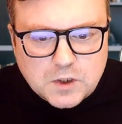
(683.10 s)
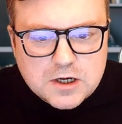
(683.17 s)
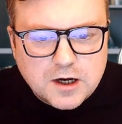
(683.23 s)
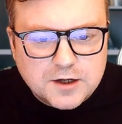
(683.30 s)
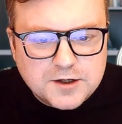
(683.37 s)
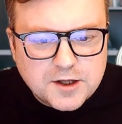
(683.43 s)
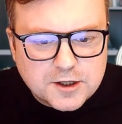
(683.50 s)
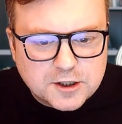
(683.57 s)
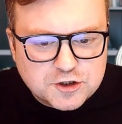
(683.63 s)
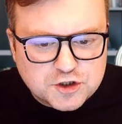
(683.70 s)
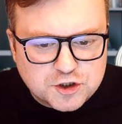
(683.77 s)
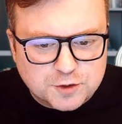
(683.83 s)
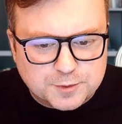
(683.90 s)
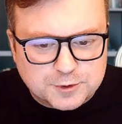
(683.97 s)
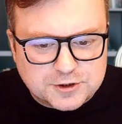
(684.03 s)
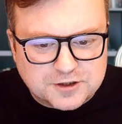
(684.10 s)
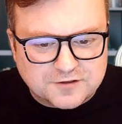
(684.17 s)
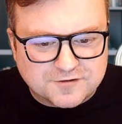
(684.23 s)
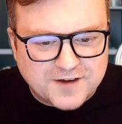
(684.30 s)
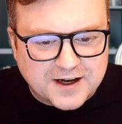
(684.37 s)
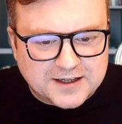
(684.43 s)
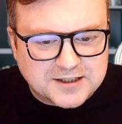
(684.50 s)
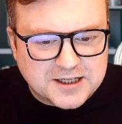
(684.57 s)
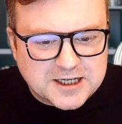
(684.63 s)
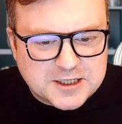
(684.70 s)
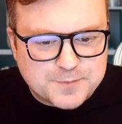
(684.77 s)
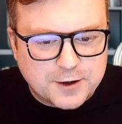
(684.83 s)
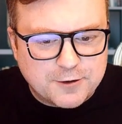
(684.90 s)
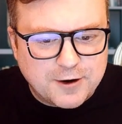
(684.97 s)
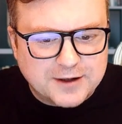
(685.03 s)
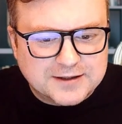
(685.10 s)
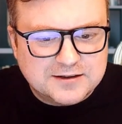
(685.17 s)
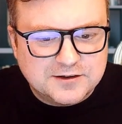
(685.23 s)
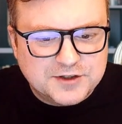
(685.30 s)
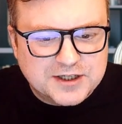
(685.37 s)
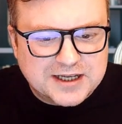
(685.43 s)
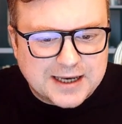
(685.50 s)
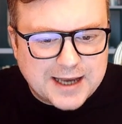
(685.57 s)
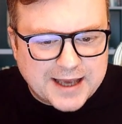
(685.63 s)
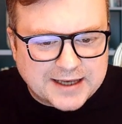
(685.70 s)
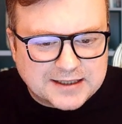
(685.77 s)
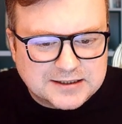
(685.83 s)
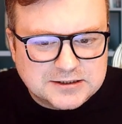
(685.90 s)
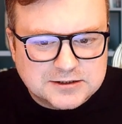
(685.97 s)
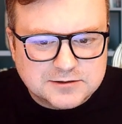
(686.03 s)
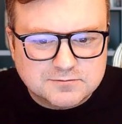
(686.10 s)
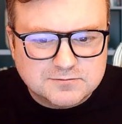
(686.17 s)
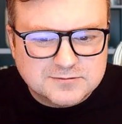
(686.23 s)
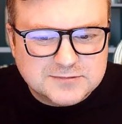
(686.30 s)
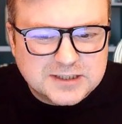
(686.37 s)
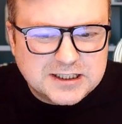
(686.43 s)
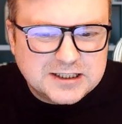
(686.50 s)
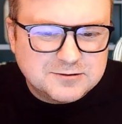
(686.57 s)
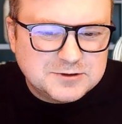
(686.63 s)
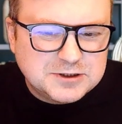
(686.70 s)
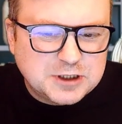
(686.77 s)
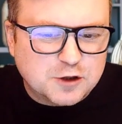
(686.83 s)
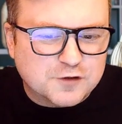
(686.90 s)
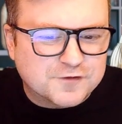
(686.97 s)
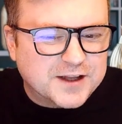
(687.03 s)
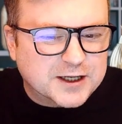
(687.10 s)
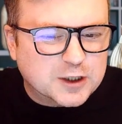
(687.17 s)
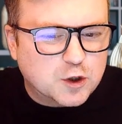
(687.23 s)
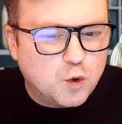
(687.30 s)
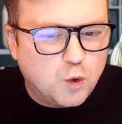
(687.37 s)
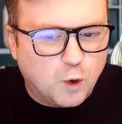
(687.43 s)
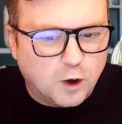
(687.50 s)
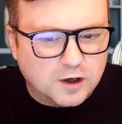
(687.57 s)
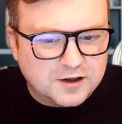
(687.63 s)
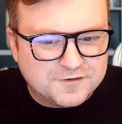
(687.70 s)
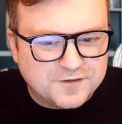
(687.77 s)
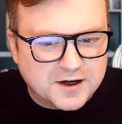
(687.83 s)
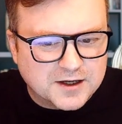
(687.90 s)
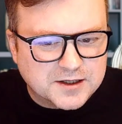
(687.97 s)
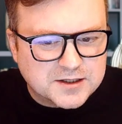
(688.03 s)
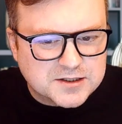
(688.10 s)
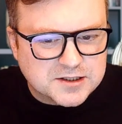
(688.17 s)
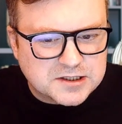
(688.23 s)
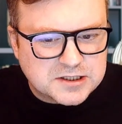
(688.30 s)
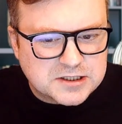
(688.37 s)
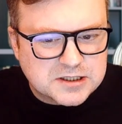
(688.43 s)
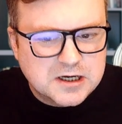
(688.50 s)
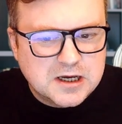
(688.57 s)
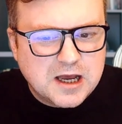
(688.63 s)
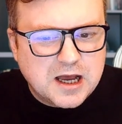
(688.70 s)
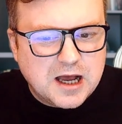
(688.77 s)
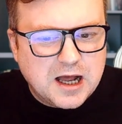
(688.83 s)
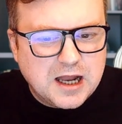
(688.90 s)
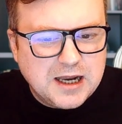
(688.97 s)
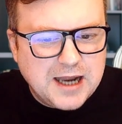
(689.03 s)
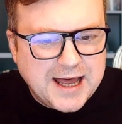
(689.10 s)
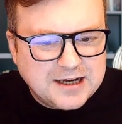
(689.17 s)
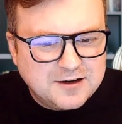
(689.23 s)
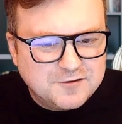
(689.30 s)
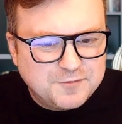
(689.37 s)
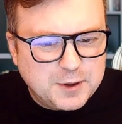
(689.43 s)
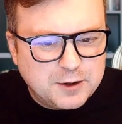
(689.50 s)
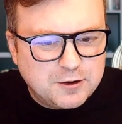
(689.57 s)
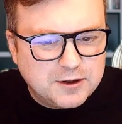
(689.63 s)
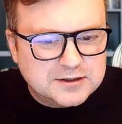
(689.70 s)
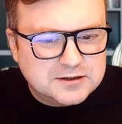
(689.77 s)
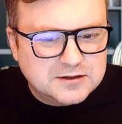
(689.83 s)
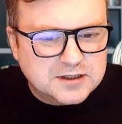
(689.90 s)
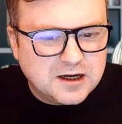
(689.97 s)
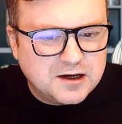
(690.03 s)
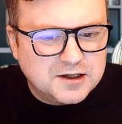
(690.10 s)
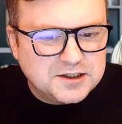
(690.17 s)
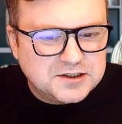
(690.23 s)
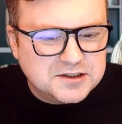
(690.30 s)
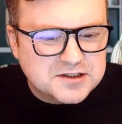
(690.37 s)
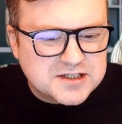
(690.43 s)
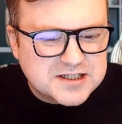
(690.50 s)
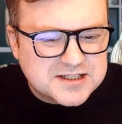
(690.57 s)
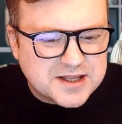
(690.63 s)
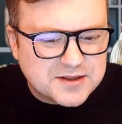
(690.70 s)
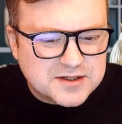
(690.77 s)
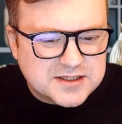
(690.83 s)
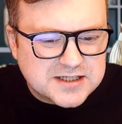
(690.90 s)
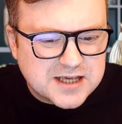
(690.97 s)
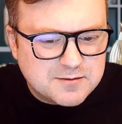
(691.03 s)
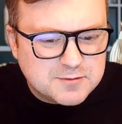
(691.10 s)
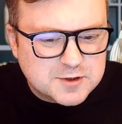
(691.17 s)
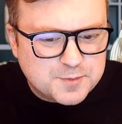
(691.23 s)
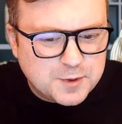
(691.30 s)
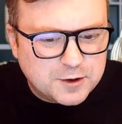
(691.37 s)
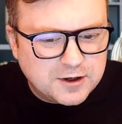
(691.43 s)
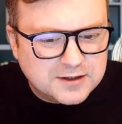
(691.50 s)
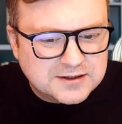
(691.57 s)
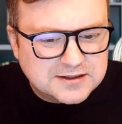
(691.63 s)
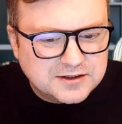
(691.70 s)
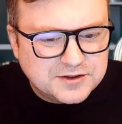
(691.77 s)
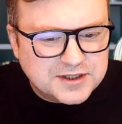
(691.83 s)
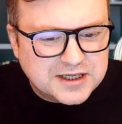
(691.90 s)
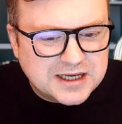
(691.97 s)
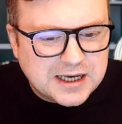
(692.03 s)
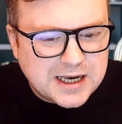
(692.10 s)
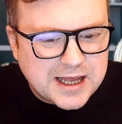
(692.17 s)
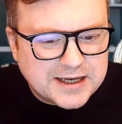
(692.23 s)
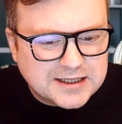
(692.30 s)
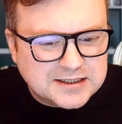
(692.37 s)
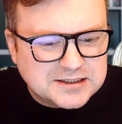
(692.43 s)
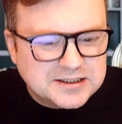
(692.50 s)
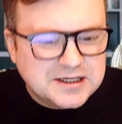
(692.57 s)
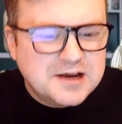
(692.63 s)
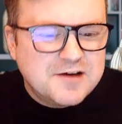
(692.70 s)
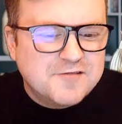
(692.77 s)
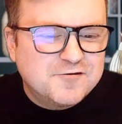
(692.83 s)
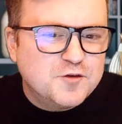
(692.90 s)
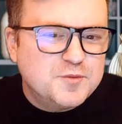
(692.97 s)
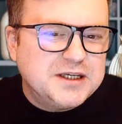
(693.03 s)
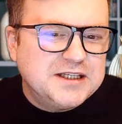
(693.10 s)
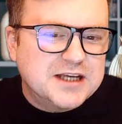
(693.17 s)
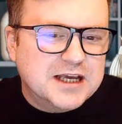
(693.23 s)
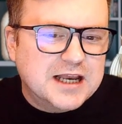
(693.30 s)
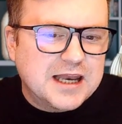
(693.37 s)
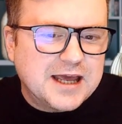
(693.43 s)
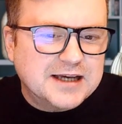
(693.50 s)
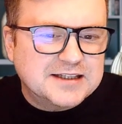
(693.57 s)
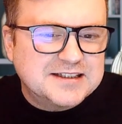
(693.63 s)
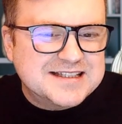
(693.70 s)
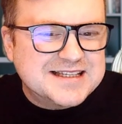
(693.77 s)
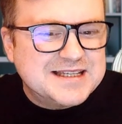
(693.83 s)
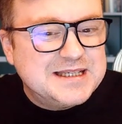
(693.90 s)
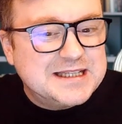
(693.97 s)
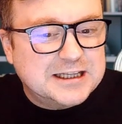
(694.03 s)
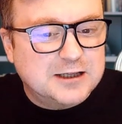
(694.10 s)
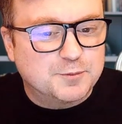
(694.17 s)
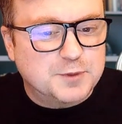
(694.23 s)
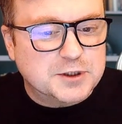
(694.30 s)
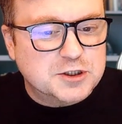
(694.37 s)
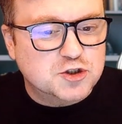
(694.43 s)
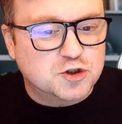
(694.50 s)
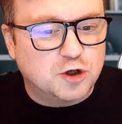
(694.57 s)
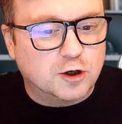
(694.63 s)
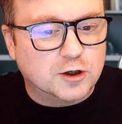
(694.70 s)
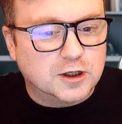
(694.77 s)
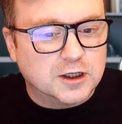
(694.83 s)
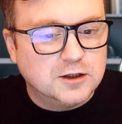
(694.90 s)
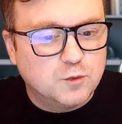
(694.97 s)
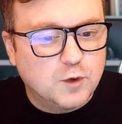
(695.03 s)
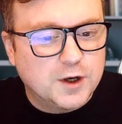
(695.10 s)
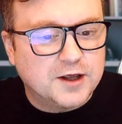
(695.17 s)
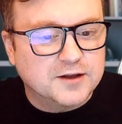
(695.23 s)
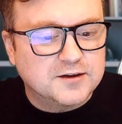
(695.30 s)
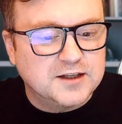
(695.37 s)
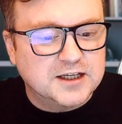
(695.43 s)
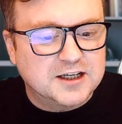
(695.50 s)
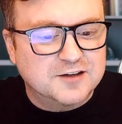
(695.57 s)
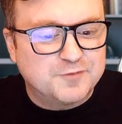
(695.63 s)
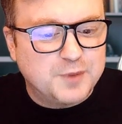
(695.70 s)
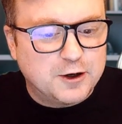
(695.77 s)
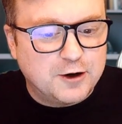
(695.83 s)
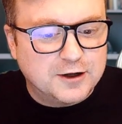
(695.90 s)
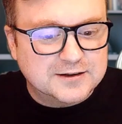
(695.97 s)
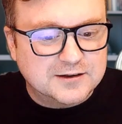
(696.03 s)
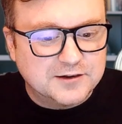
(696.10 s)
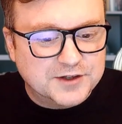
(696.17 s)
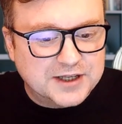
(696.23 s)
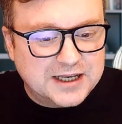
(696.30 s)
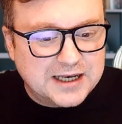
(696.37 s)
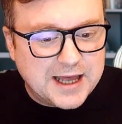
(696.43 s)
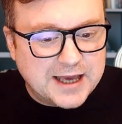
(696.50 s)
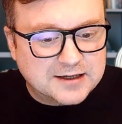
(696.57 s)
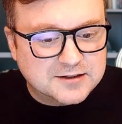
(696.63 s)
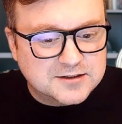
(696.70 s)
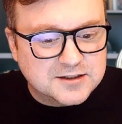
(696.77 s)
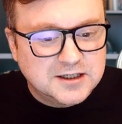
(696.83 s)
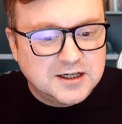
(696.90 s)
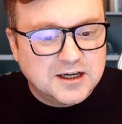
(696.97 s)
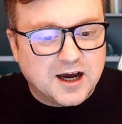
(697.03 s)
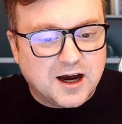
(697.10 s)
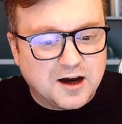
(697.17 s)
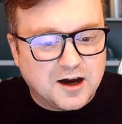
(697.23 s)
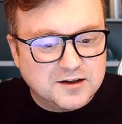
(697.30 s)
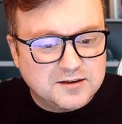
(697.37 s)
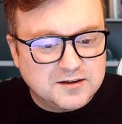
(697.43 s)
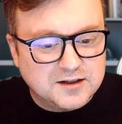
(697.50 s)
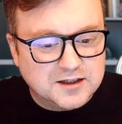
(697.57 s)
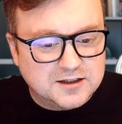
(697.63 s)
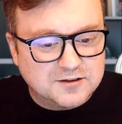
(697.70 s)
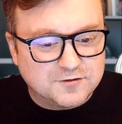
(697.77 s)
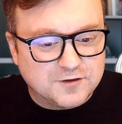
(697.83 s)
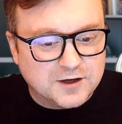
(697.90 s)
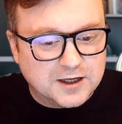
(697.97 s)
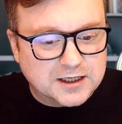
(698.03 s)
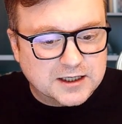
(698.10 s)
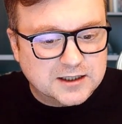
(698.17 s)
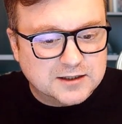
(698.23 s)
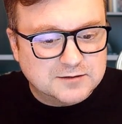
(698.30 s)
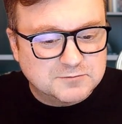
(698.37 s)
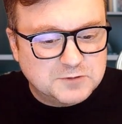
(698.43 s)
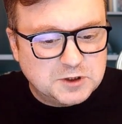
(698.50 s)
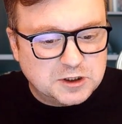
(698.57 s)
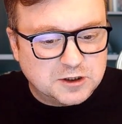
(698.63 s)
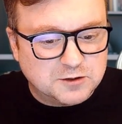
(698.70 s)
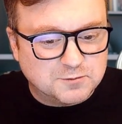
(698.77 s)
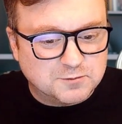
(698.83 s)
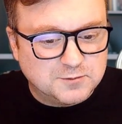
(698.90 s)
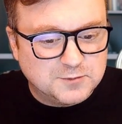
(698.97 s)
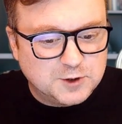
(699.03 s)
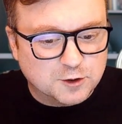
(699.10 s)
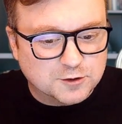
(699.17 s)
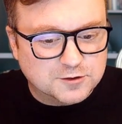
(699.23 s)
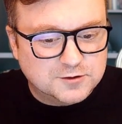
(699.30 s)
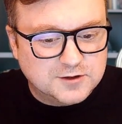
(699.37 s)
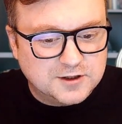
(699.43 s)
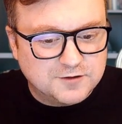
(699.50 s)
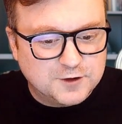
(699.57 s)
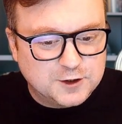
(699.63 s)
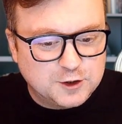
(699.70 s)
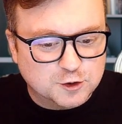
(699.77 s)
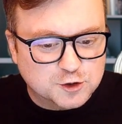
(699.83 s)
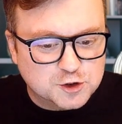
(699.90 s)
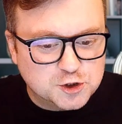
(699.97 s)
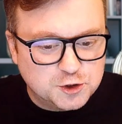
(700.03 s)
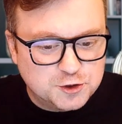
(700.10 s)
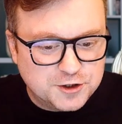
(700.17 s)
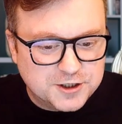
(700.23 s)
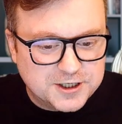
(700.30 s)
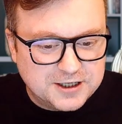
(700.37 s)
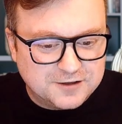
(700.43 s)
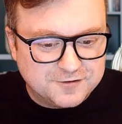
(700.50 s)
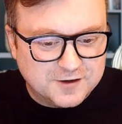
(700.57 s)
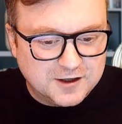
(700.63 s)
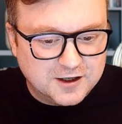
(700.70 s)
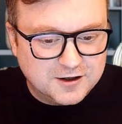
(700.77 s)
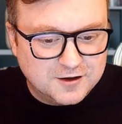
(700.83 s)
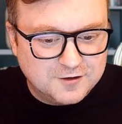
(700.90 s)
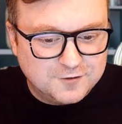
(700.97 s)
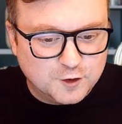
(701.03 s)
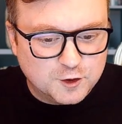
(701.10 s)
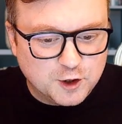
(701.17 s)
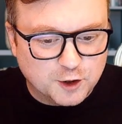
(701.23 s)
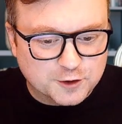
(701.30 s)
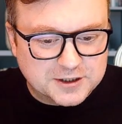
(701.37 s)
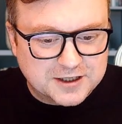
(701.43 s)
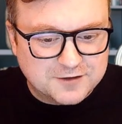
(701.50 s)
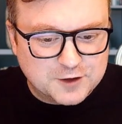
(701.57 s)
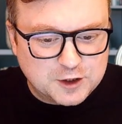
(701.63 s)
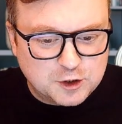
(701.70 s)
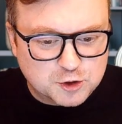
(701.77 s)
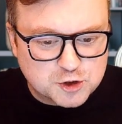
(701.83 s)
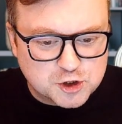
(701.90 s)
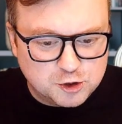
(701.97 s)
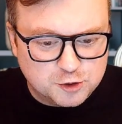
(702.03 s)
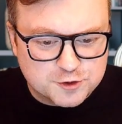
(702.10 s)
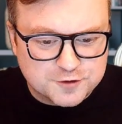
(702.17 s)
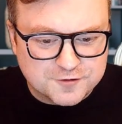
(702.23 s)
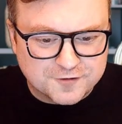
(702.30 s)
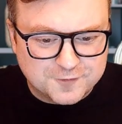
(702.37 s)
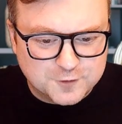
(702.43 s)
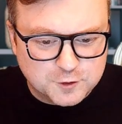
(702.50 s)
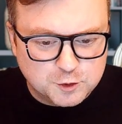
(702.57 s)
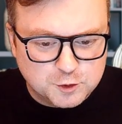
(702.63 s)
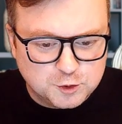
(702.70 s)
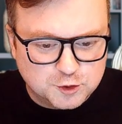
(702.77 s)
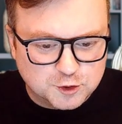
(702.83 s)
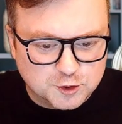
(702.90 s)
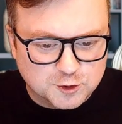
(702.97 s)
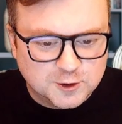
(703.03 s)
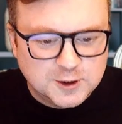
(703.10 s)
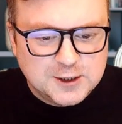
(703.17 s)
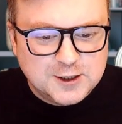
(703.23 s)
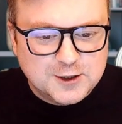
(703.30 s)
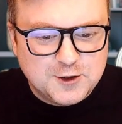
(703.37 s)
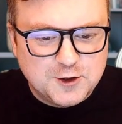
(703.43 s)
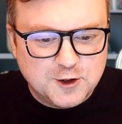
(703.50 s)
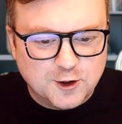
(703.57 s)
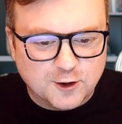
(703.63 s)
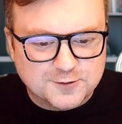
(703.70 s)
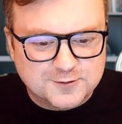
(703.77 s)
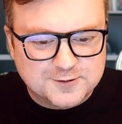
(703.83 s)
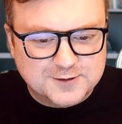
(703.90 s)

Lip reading: Another contributing factor is parental neglect. I don't know if that qualifies as a lack of parental guidance. Is that the same as parental neglect? For me, neglect is a little bit stronger. When I think of parental neglect, I think of not giving your children enough love, or not giving your children food, or not